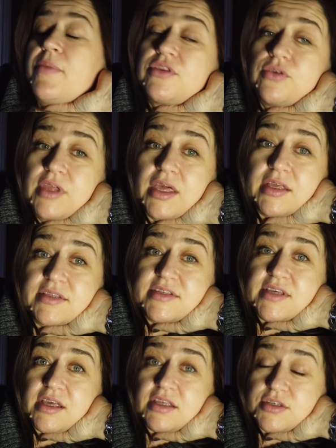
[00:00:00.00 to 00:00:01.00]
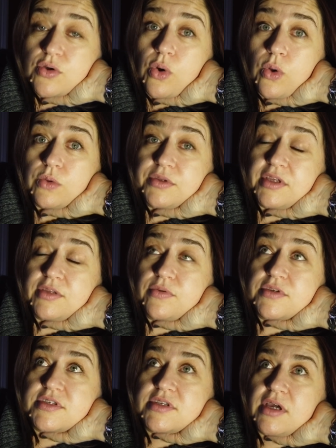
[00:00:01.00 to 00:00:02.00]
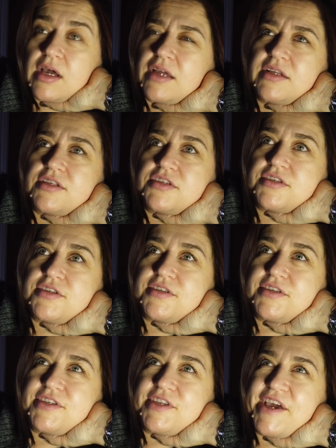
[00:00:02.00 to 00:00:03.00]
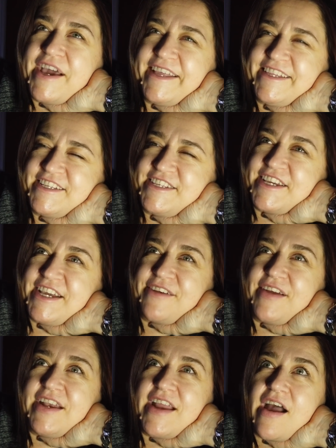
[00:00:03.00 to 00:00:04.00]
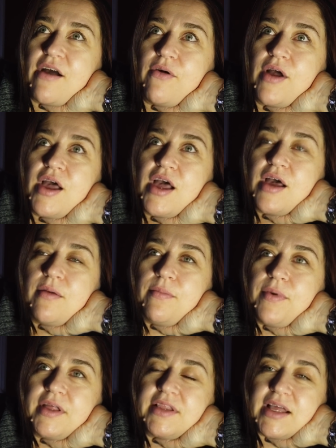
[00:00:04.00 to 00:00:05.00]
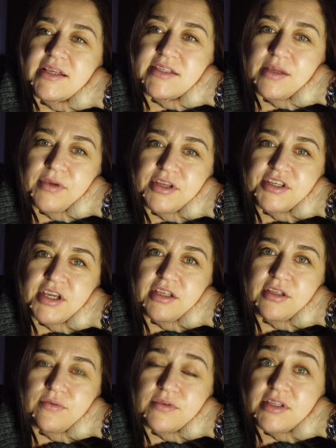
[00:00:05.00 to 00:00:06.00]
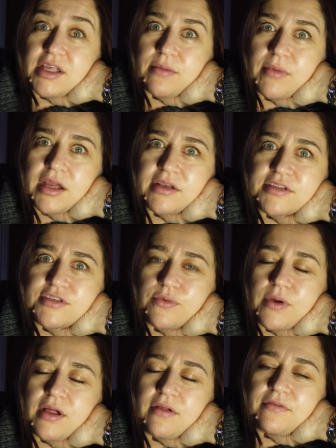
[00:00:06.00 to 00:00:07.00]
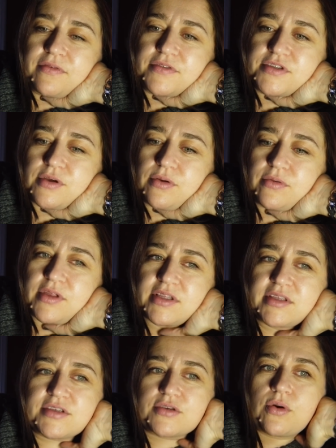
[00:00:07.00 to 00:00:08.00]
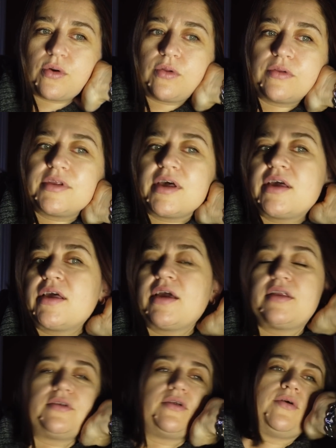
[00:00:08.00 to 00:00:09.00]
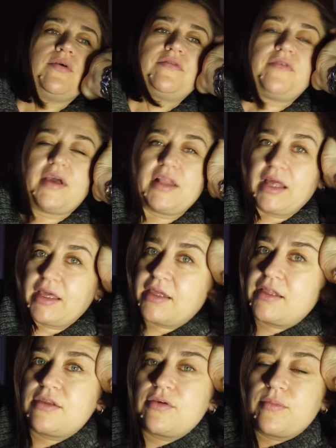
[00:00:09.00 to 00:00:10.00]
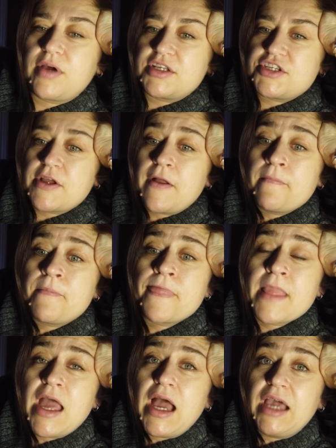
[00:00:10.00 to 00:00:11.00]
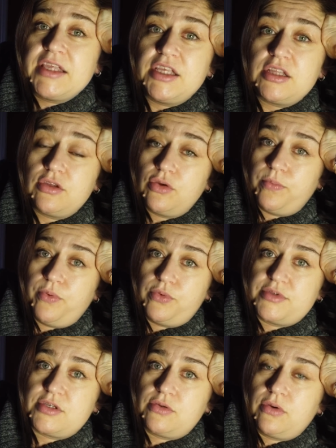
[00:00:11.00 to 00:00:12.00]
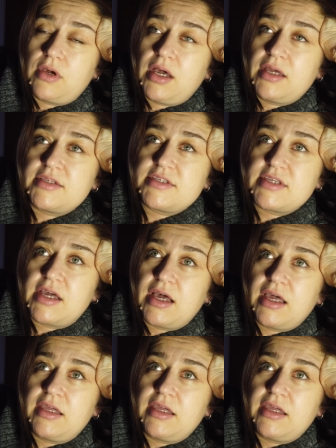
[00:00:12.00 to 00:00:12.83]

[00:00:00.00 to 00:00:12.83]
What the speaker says: But today it's cold. It was, I didn't check right now, but last time I checked, it was like minus 12, so that is cold. I don't know if I like it too much. I need new boots, you guys.